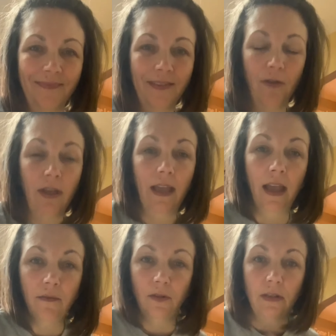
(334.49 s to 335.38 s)
Okay,
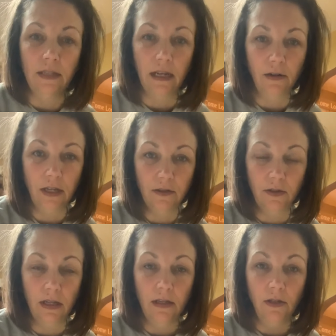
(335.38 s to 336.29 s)
after the tater tots are
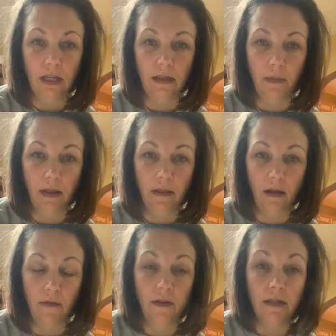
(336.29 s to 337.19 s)
done, you take them out of the
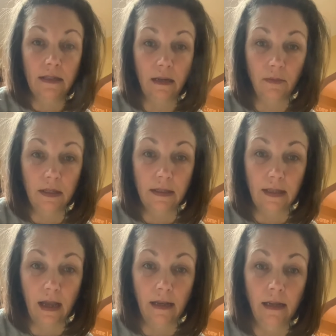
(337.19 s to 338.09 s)
oven, set them to the
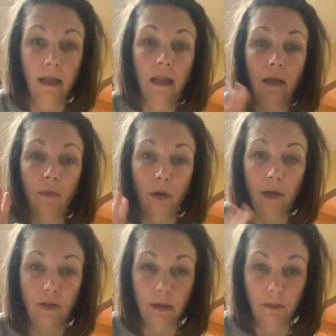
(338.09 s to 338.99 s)
side, bring
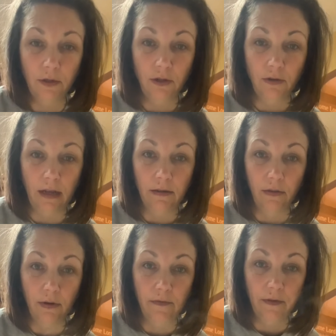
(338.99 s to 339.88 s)
your temperature down to
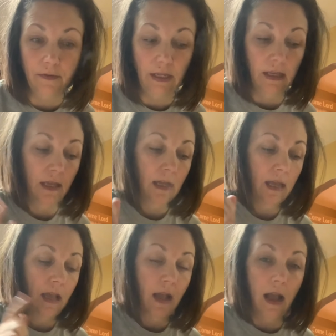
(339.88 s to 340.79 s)
350.
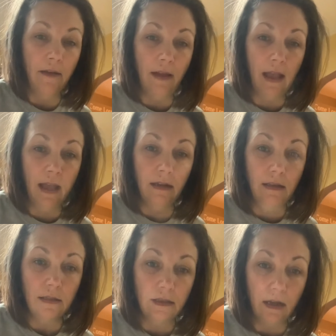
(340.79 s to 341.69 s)
I've added
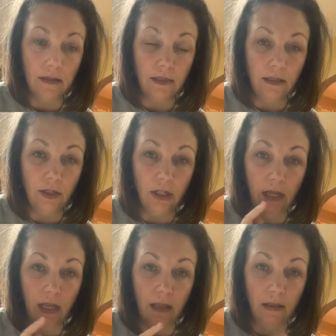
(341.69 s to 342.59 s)
the sausage
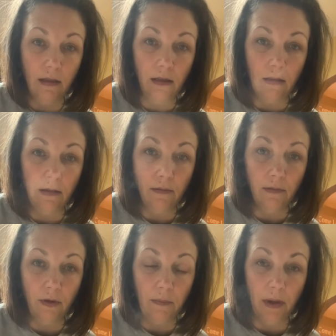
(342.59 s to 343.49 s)
and the
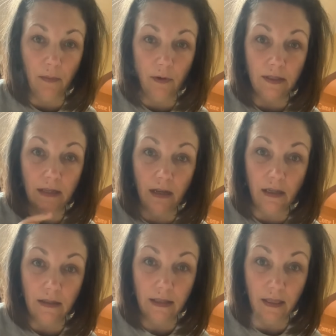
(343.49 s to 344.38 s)
green peppers and
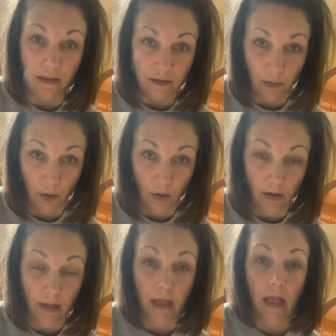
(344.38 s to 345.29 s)
onions in this bowl,
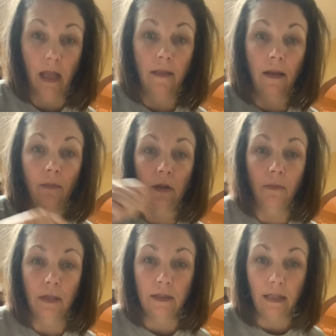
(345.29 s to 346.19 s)
and then I'm gonna
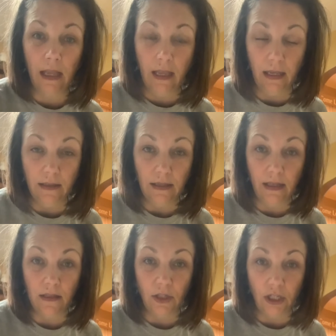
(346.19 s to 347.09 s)
mix the eggs
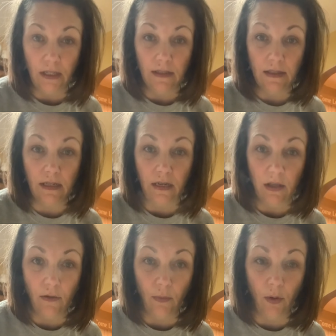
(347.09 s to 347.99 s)
and the cheese in
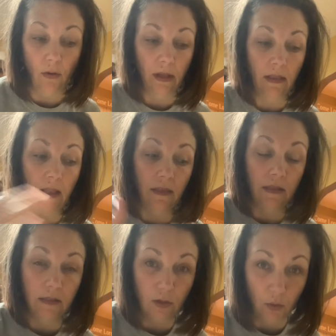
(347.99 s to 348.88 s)
another bowl and let
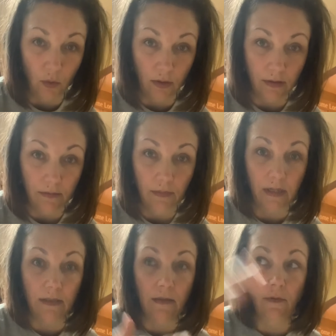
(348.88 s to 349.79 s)
this cool,
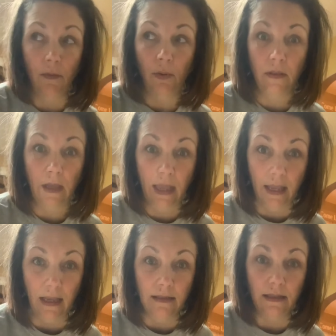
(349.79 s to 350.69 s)
because if you put the
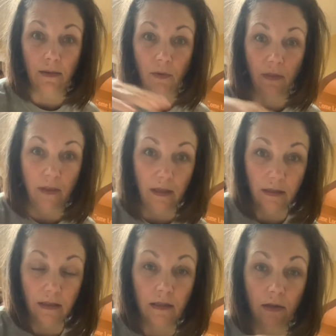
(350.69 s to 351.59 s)
eggs in with
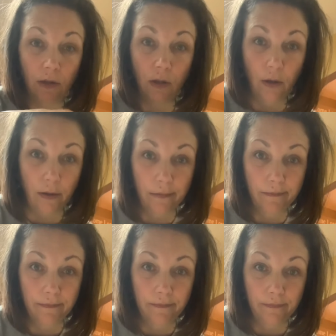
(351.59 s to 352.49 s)
this, it's gonna cook them
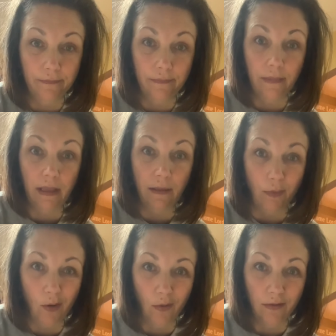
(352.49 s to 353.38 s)
in the
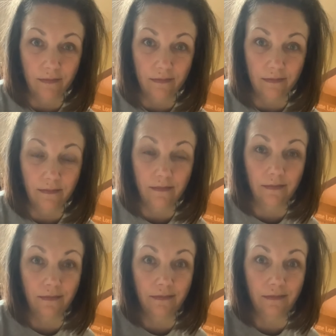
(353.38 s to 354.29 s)
bowl
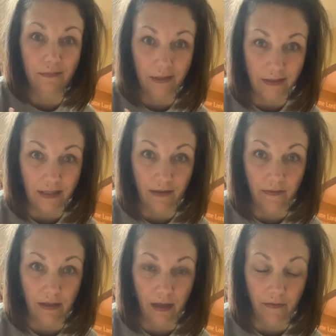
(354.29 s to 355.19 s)
instead of
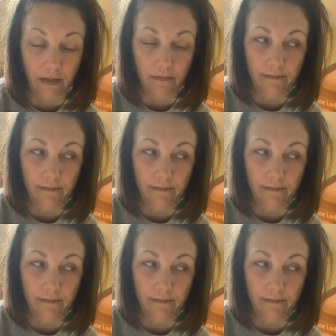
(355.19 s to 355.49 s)
in the oven.